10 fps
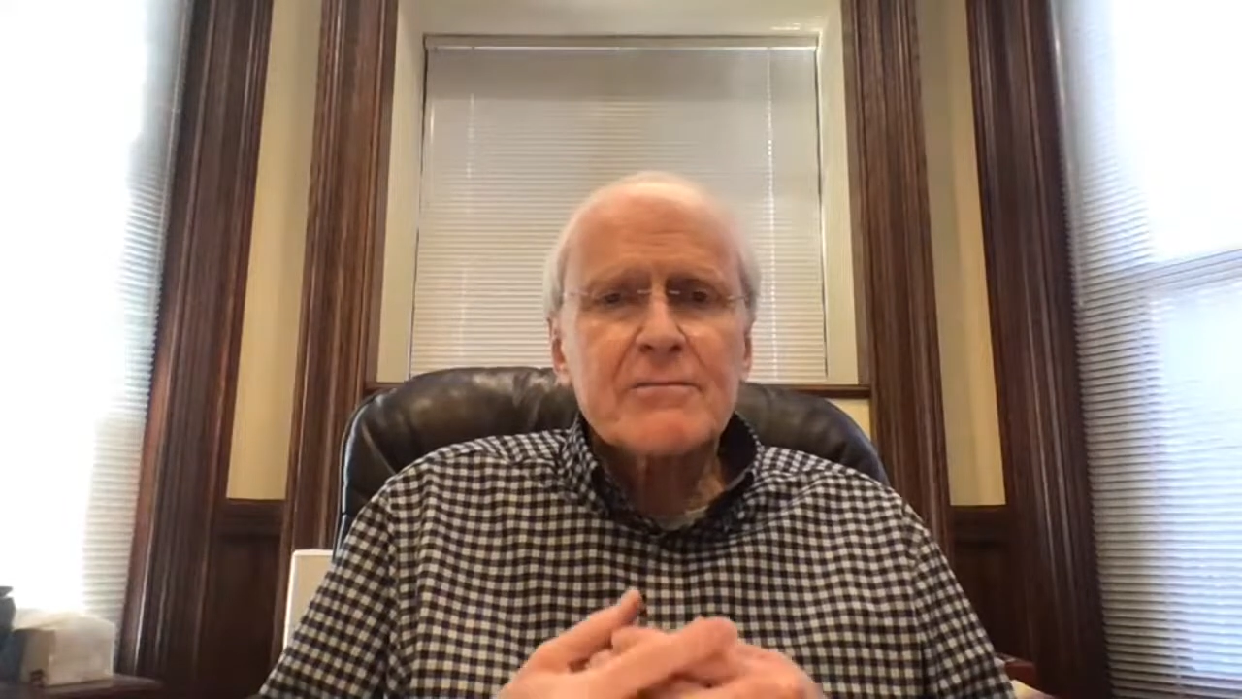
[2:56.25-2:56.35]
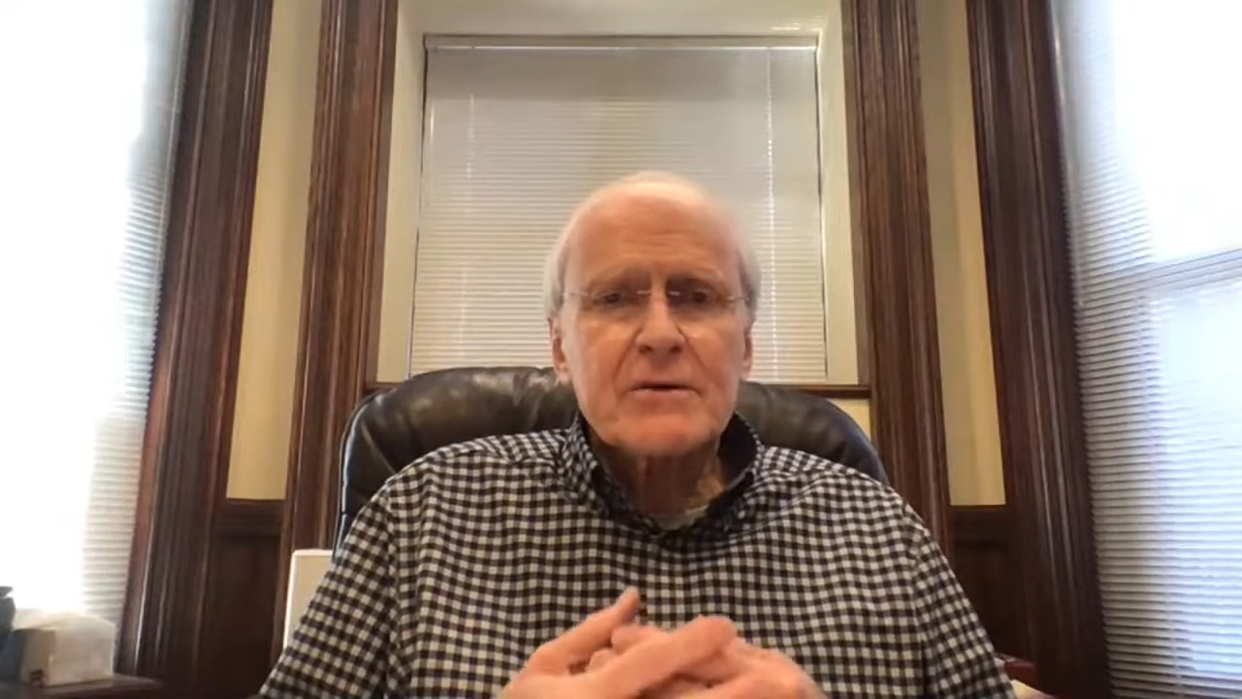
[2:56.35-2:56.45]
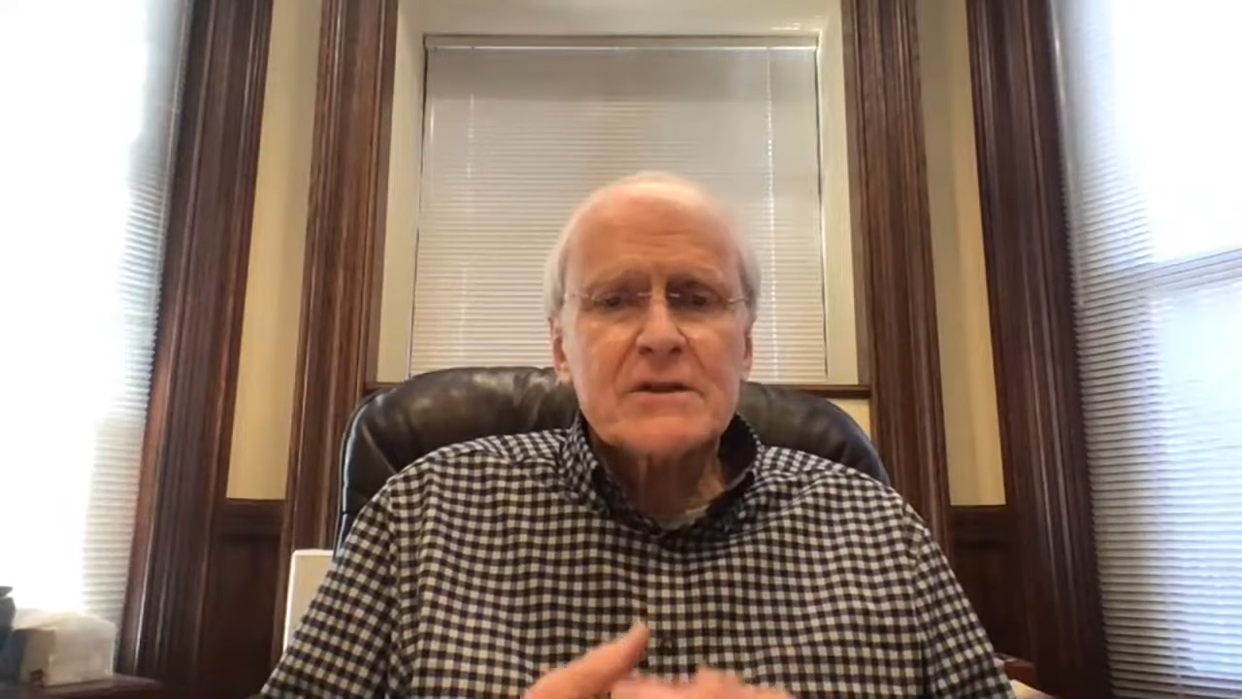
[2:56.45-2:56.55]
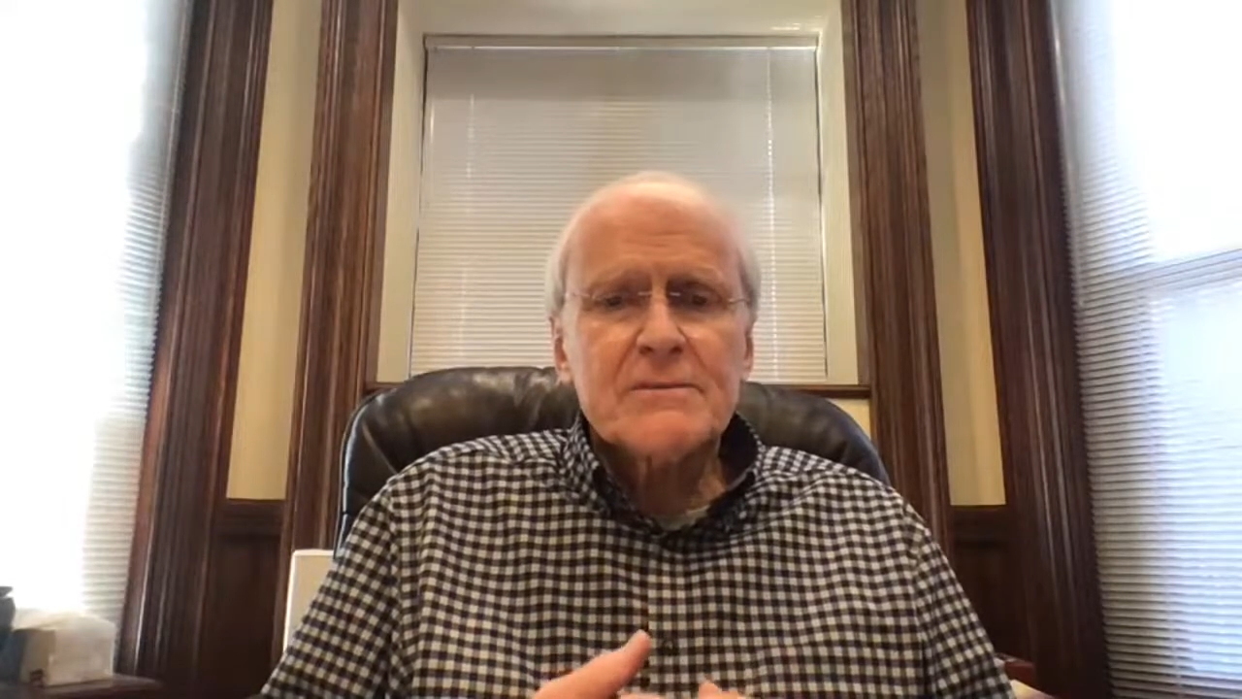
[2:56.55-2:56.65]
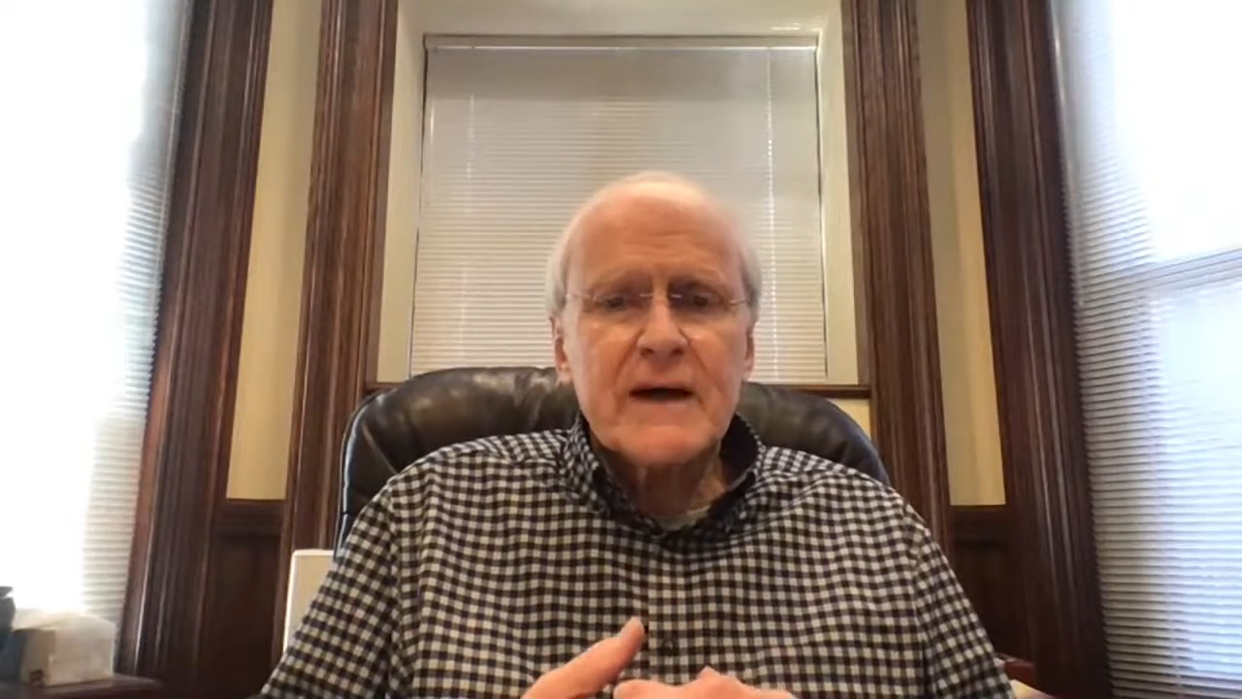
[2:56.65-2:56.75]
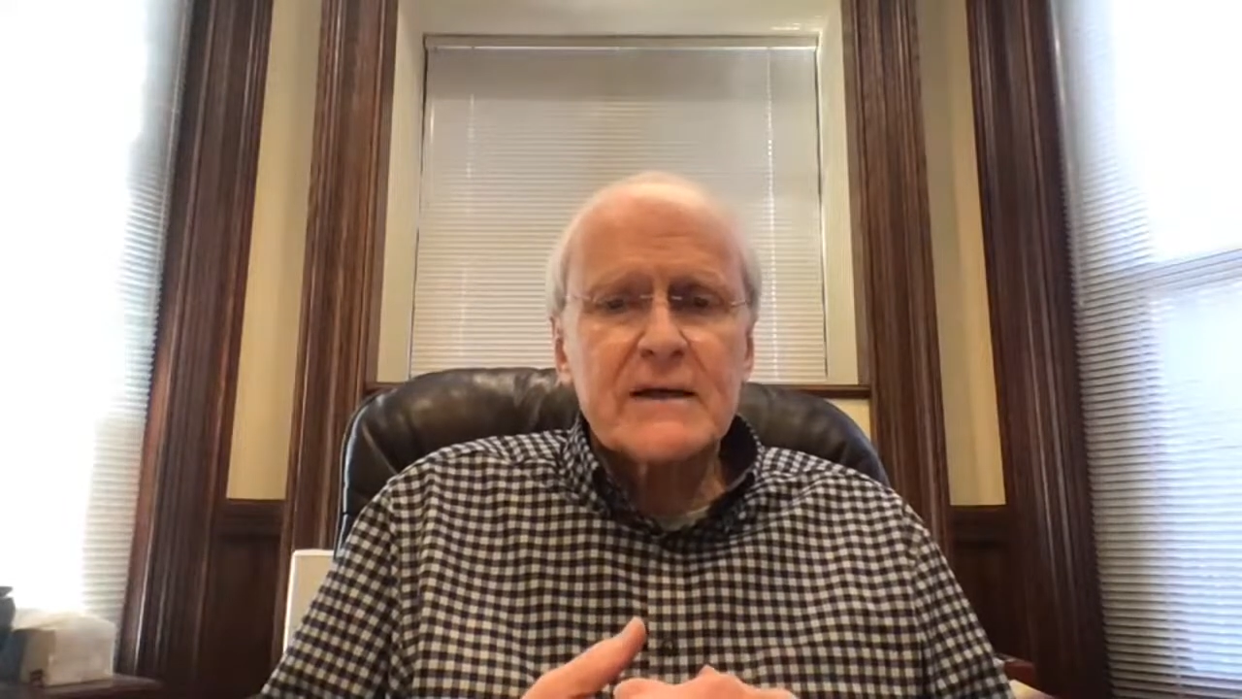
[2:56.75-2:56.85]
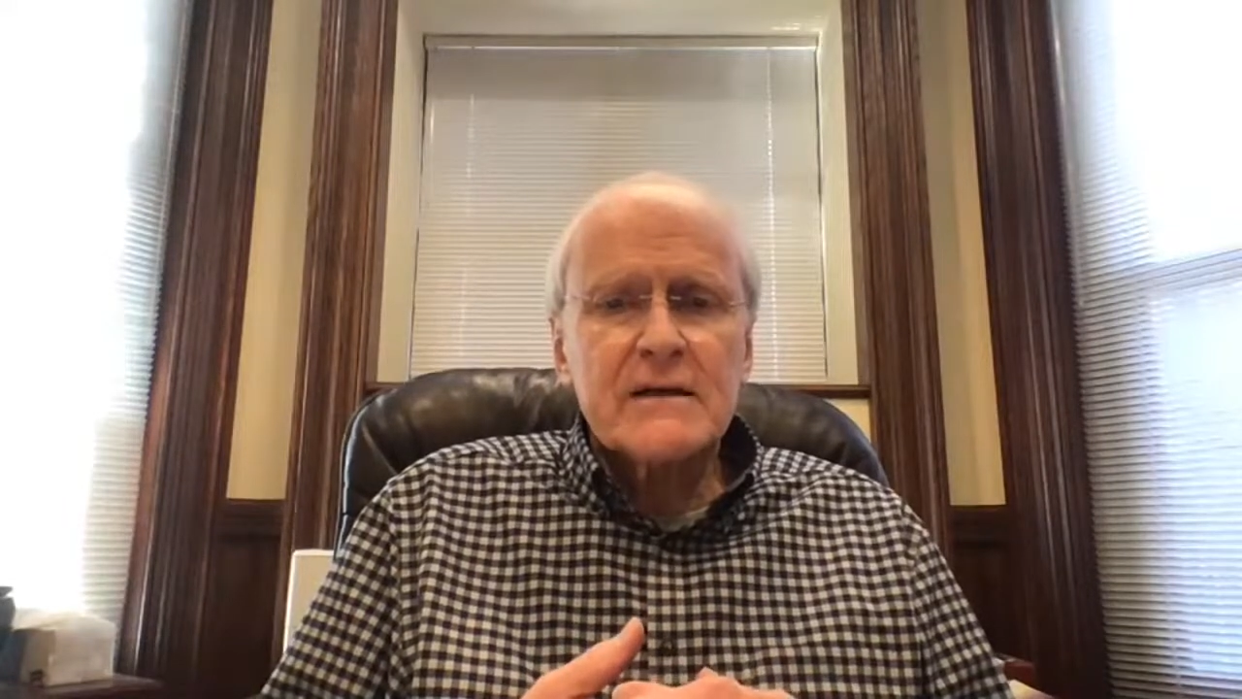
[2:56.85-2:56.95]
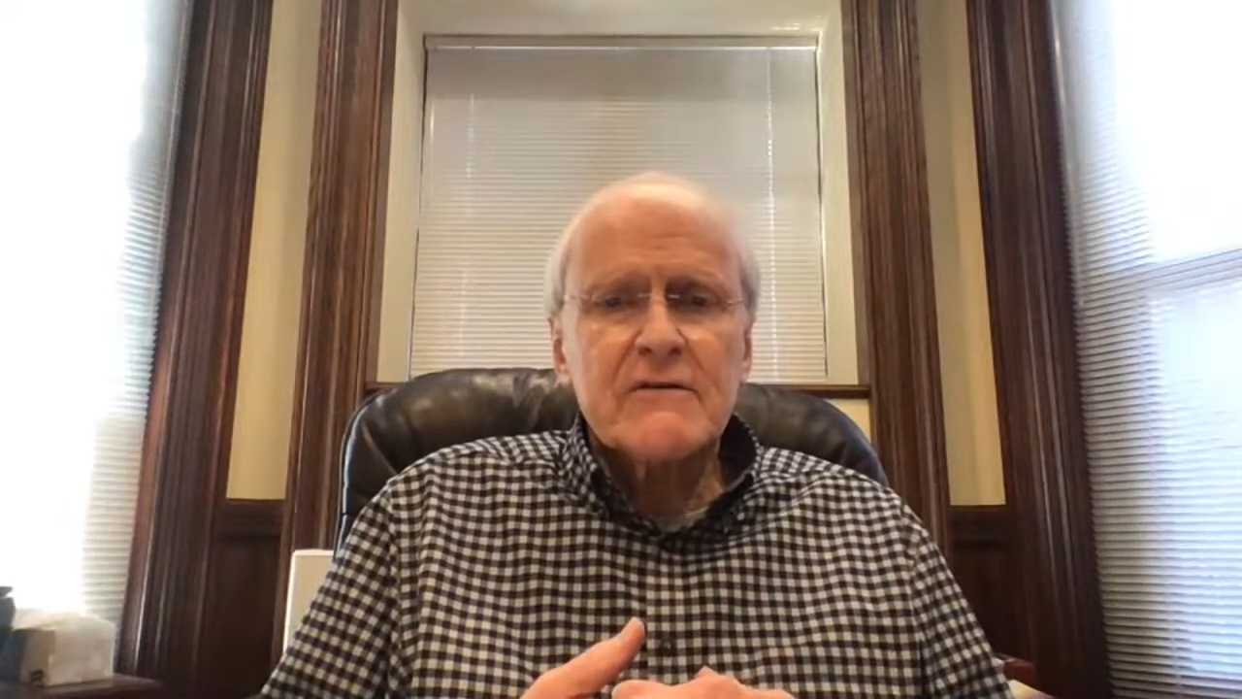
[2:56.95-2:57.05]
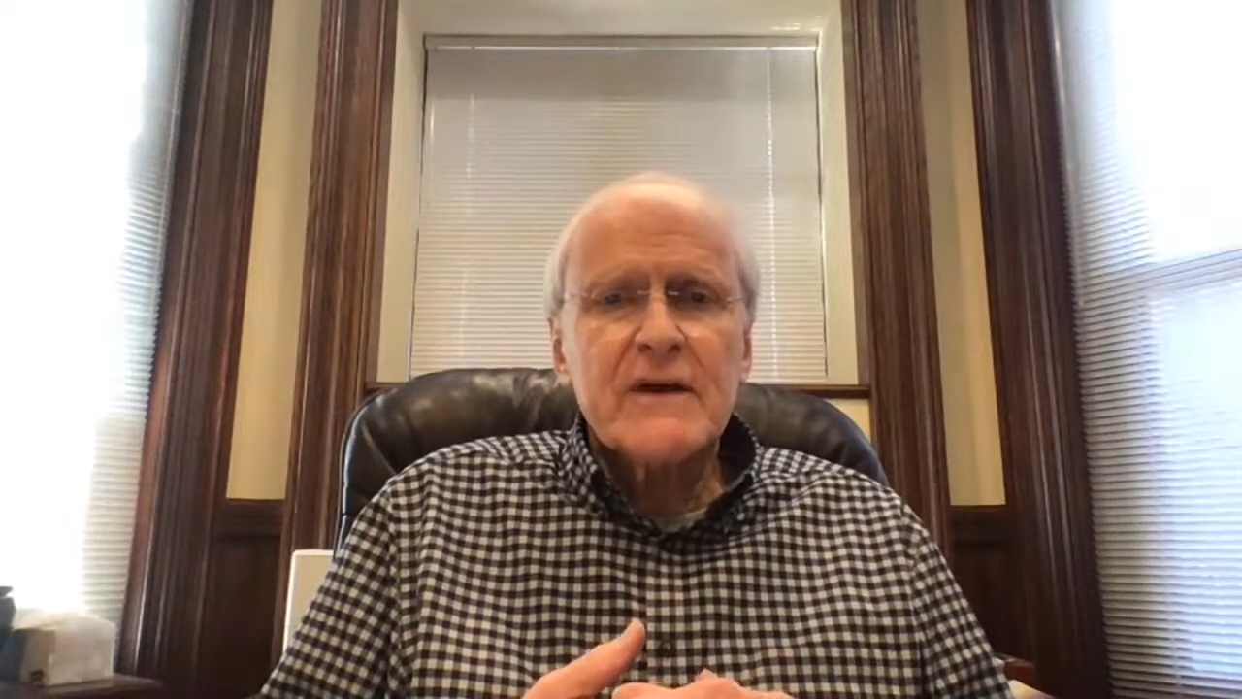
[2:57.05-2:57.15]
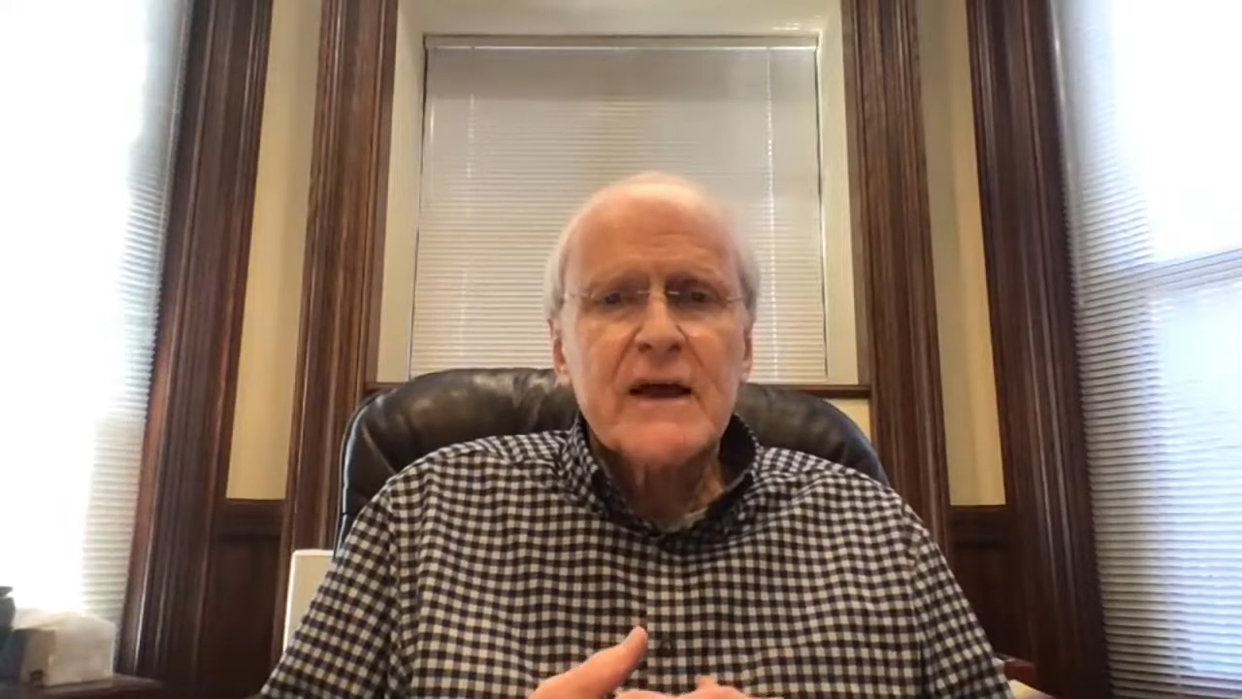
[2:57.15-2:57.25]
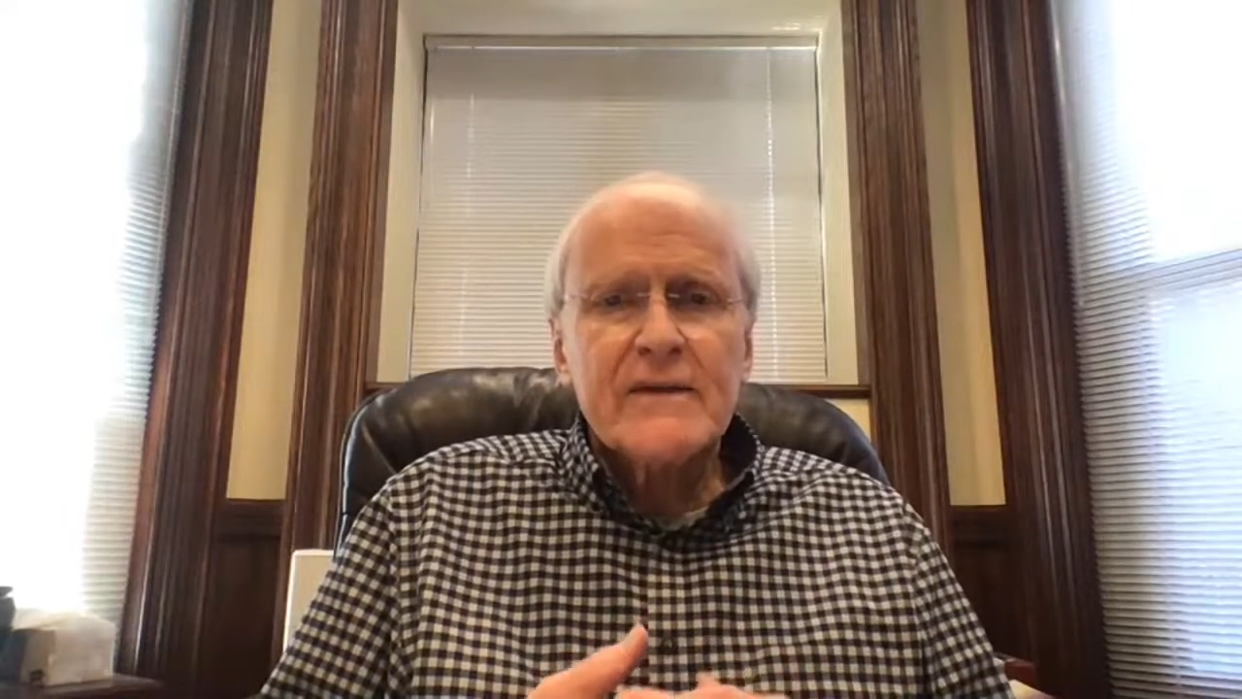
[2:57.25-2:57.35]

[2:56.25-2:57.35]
perspective